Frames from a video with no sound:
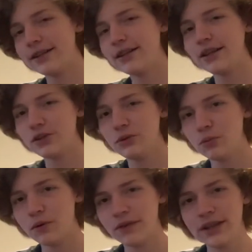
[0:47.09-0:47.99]
least two
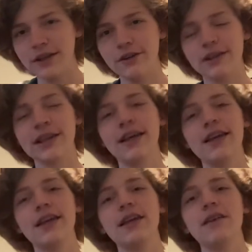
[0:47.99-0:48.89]
more videos,
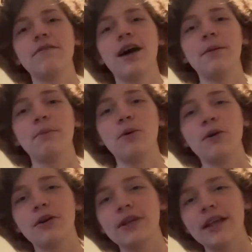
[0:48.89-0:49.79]
if not
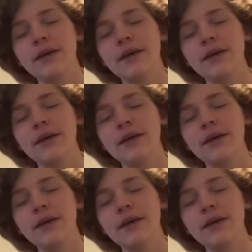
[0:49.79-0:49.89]
more.